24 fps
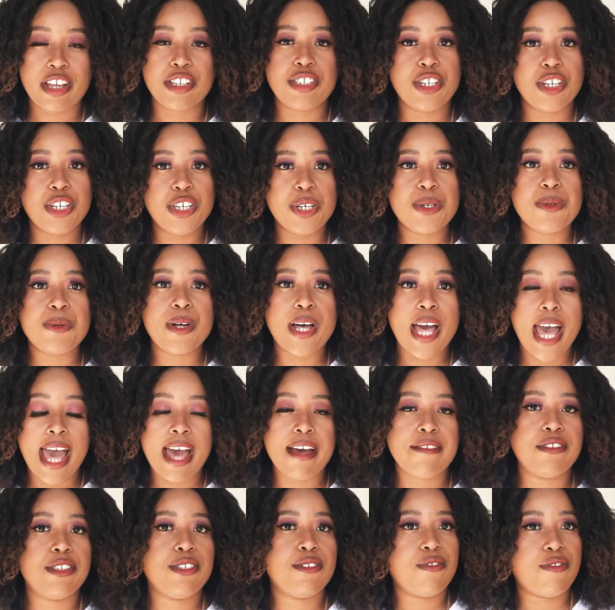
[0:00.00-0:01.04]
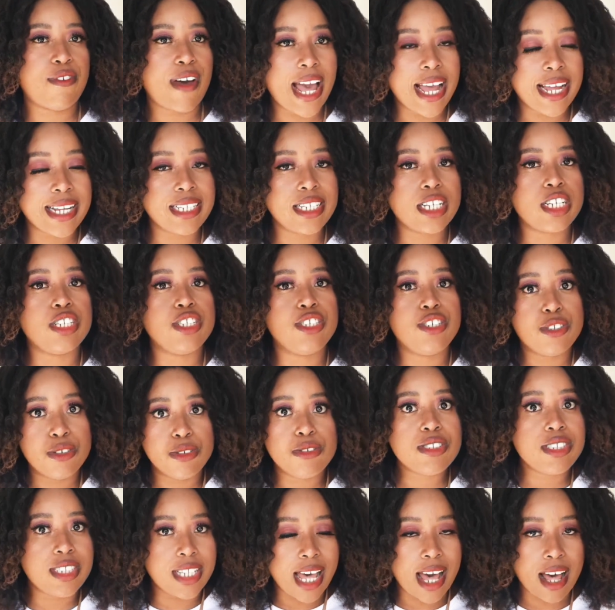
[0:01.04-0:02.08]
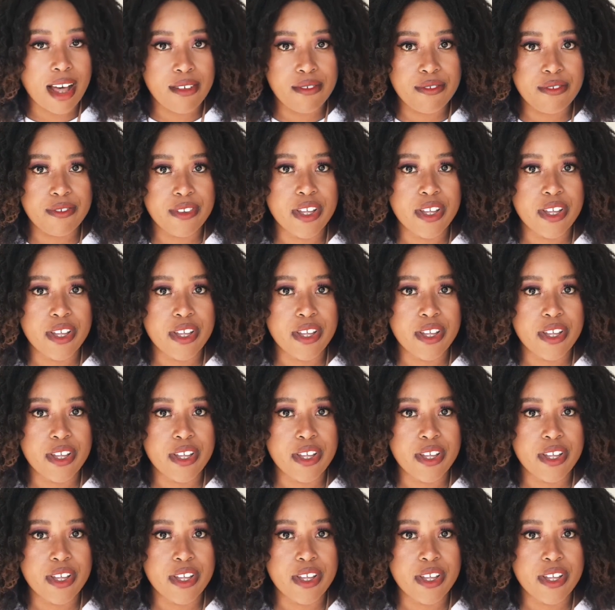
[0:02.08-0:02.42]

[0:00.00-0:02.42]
So you will have to find yourself